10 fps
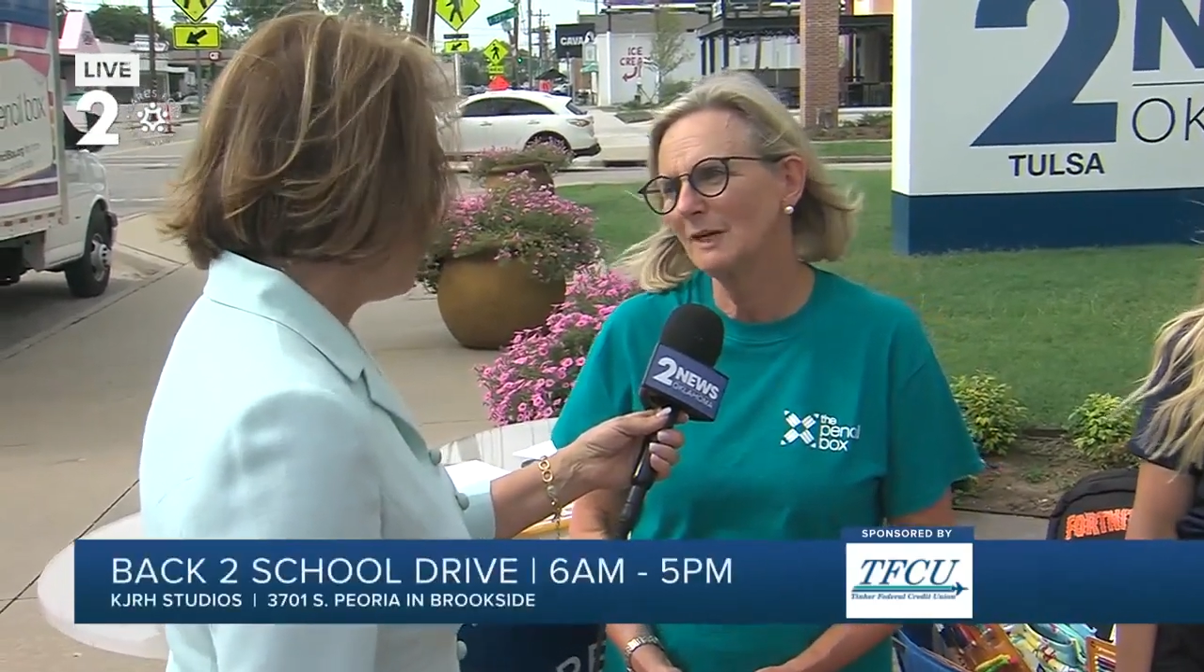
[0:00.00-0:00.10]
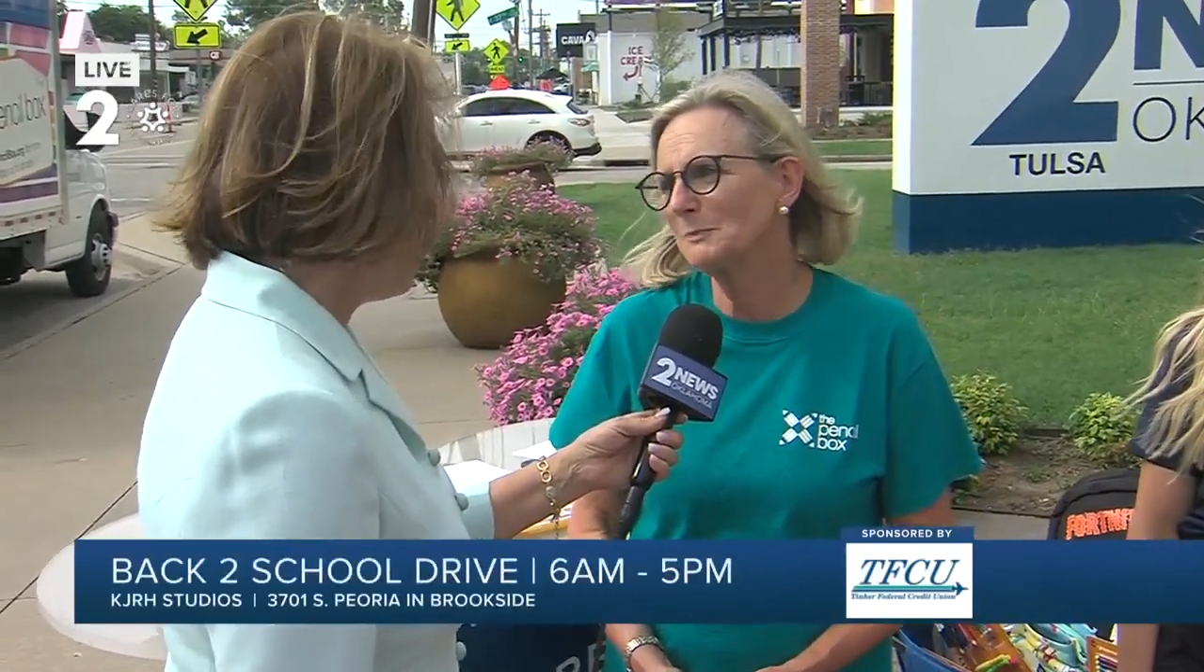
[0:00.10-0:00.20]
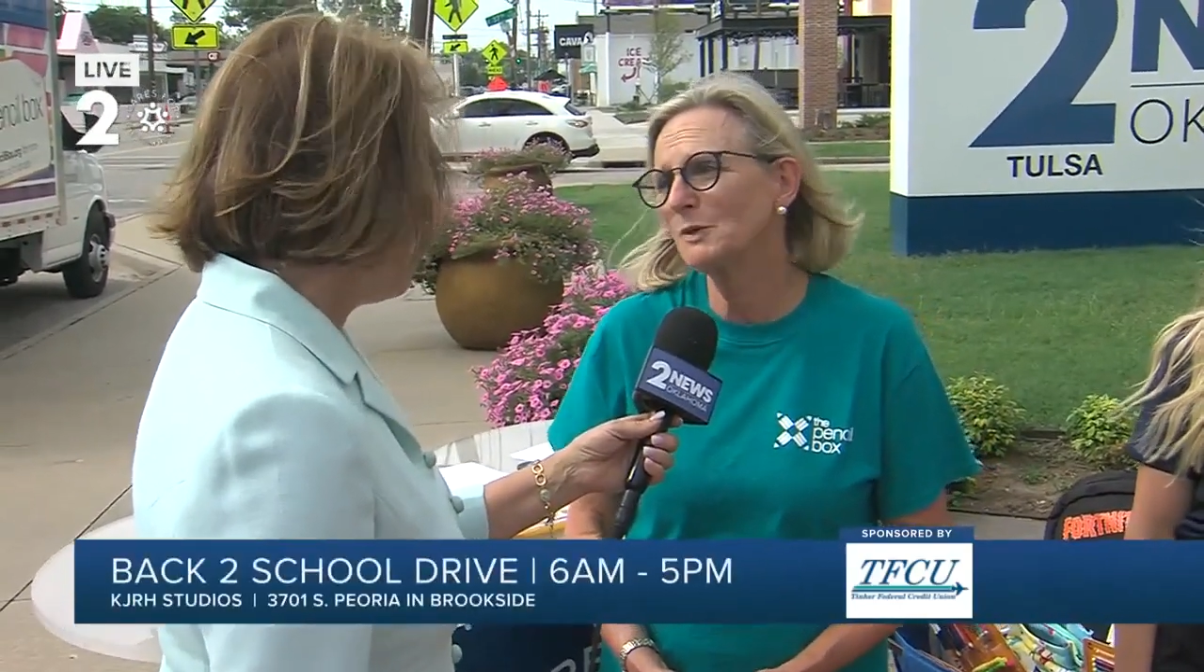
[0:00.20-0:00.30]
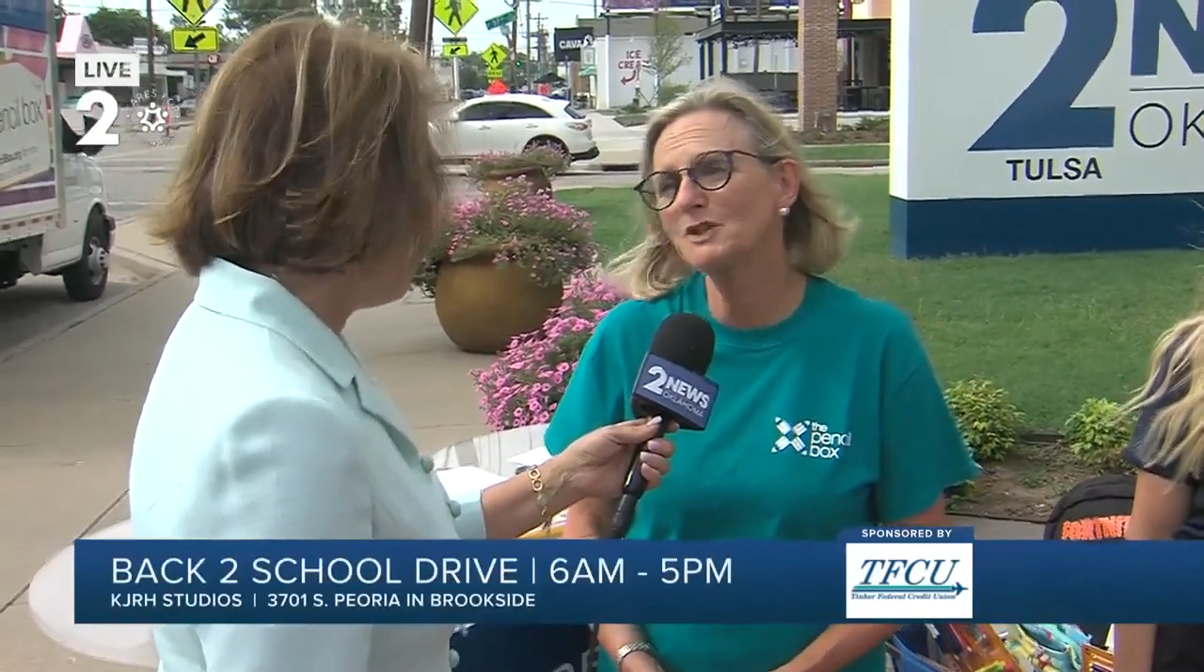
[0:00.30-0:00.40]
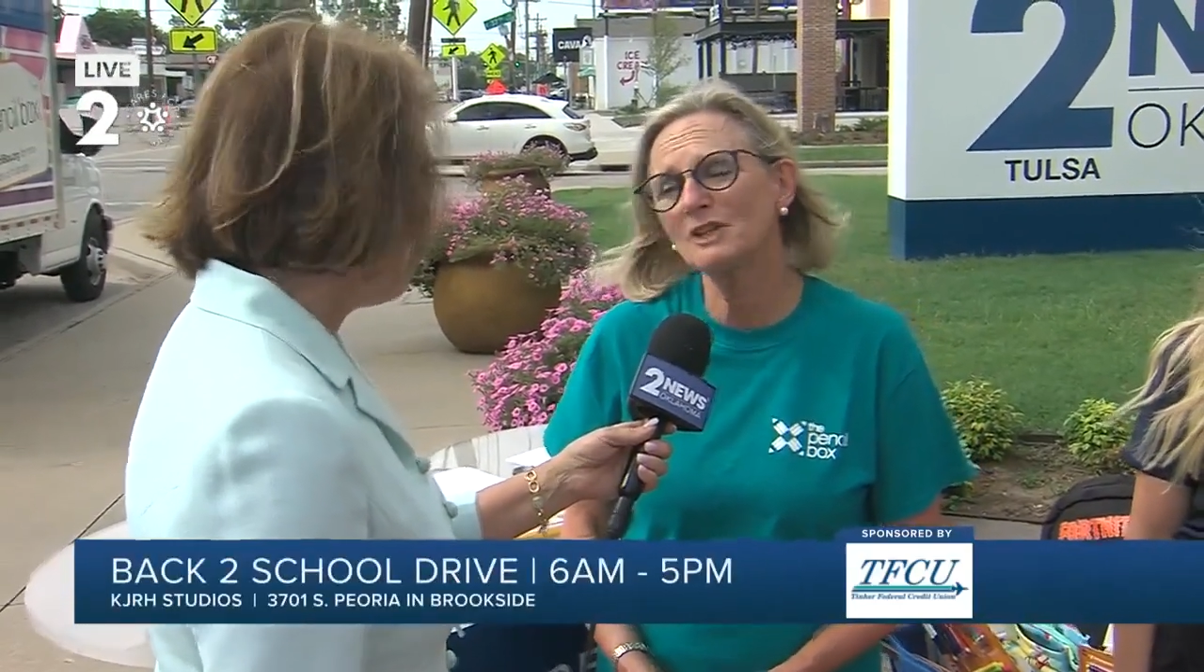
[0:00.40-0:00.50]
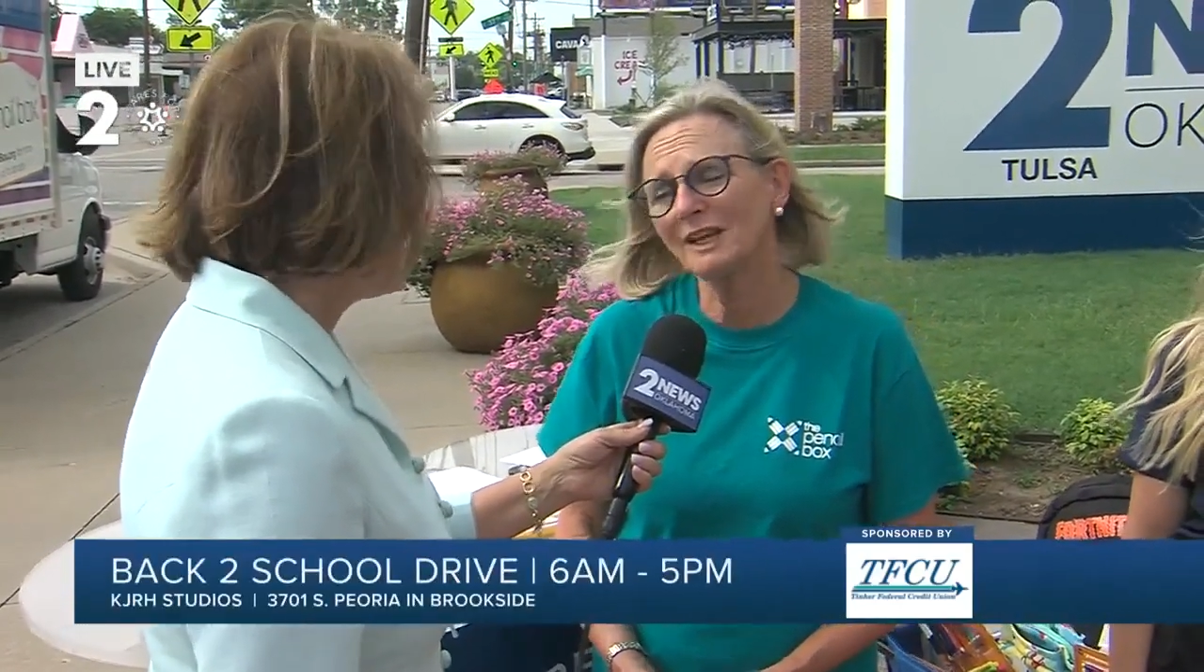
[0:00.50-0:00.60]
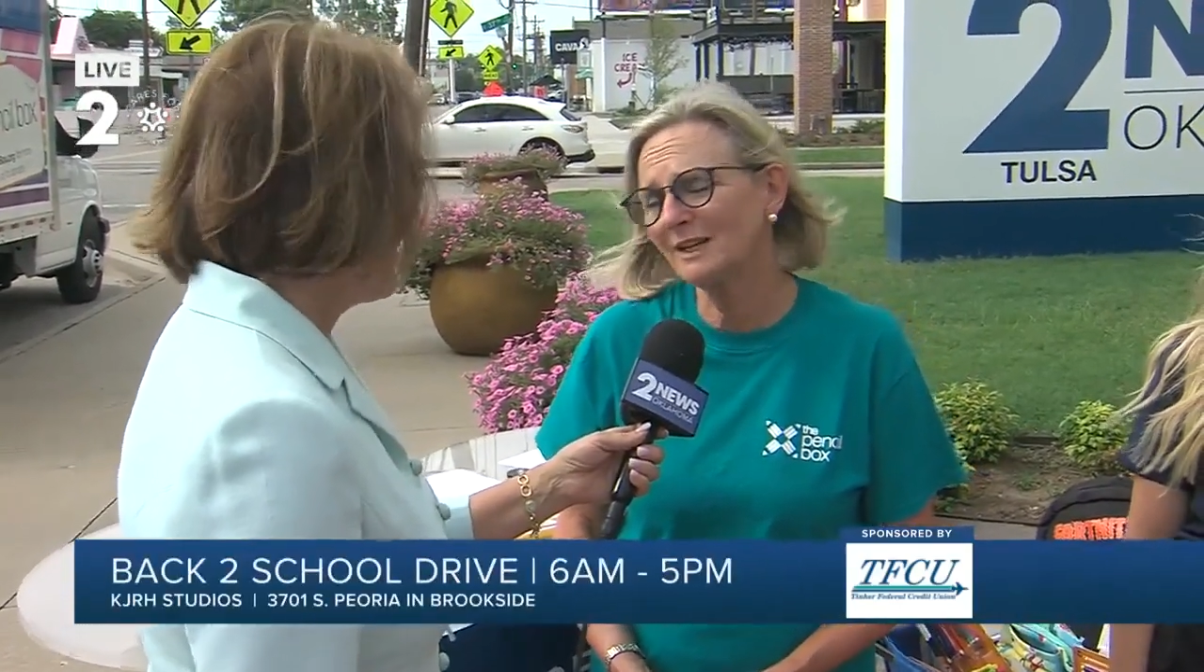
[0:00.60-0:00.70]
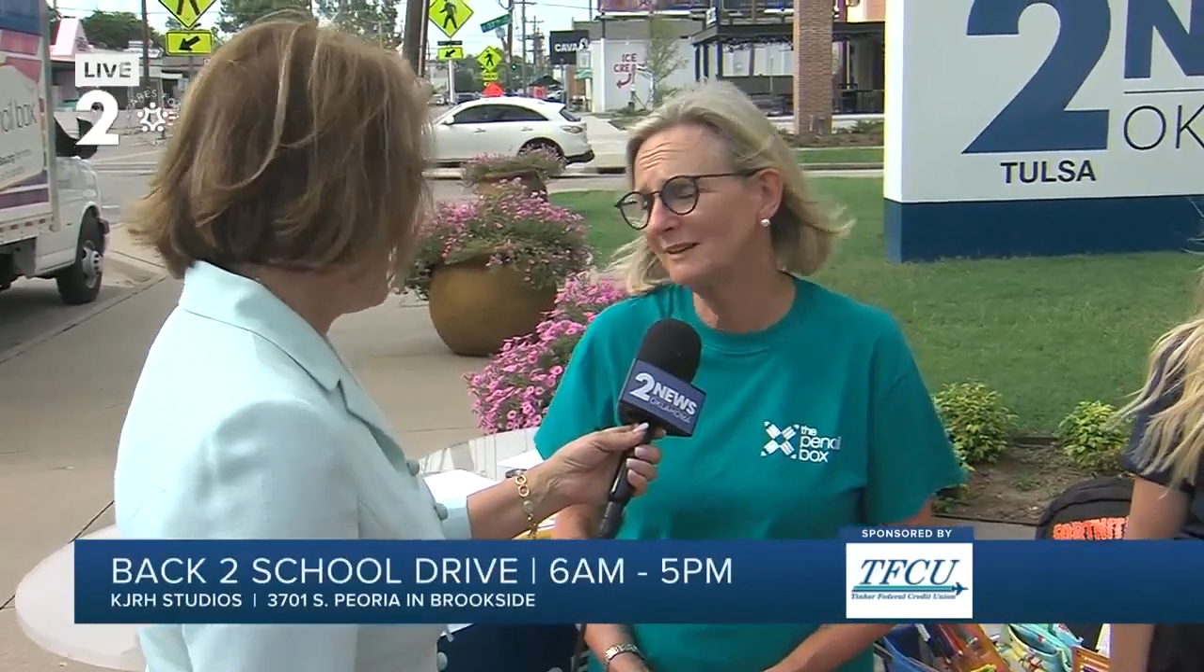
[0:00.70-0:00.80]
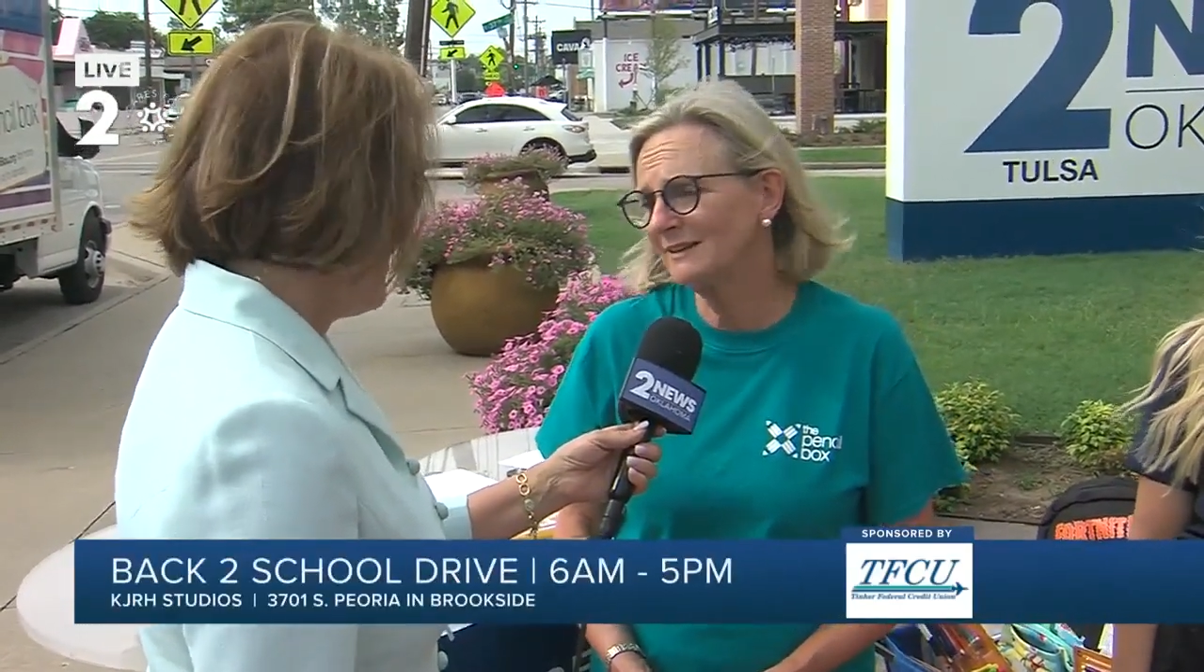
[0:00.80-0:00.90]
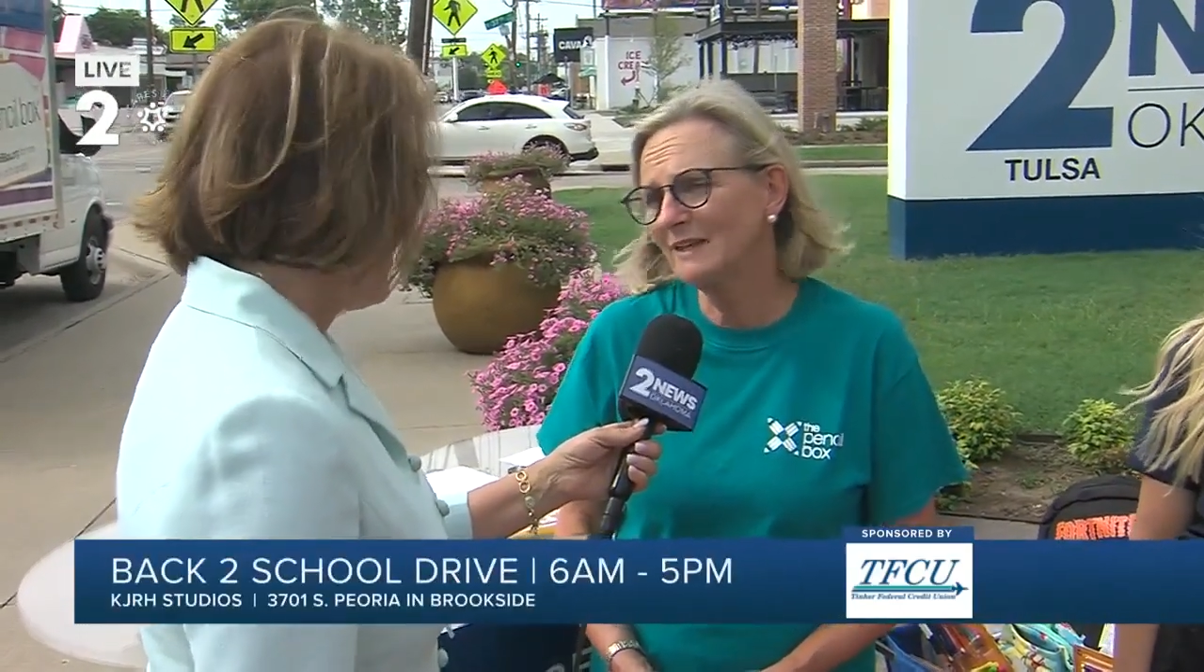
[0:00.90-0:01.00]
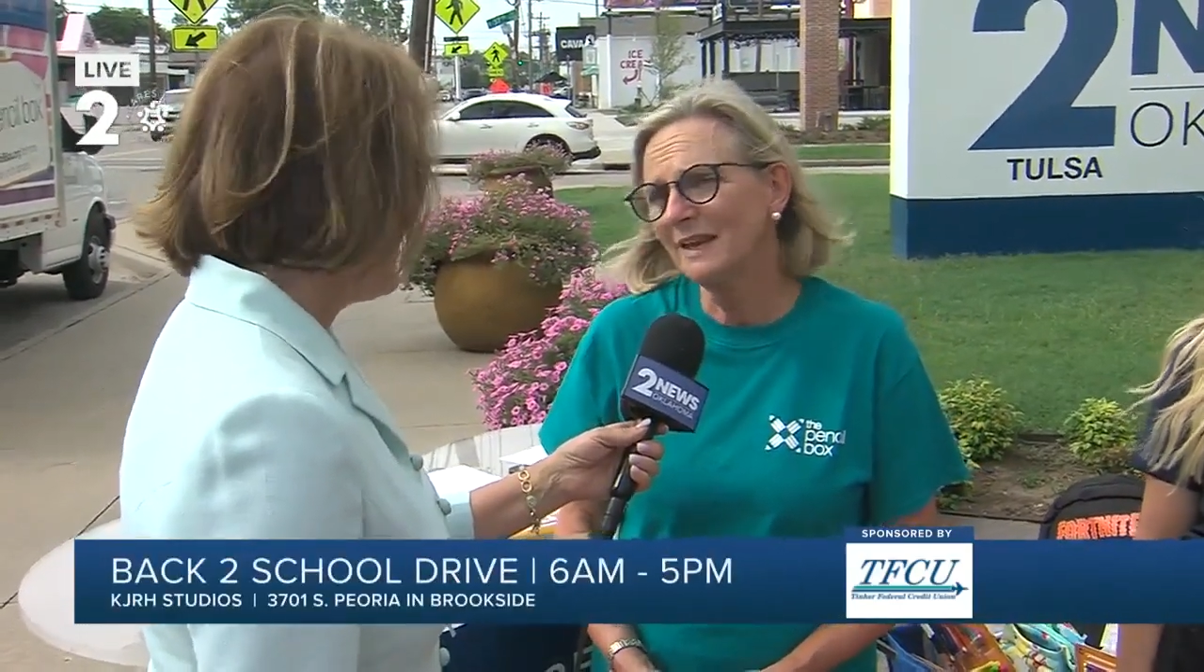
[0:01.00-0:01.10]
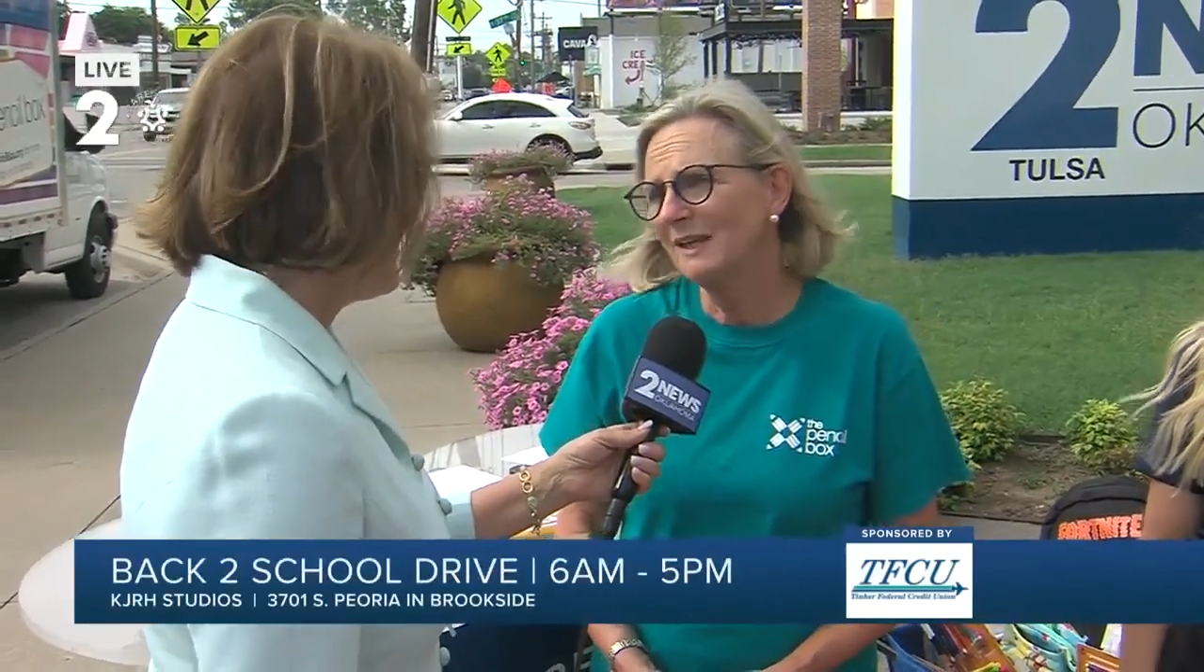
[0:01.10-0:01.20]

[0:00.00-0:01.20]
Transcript: appreciated.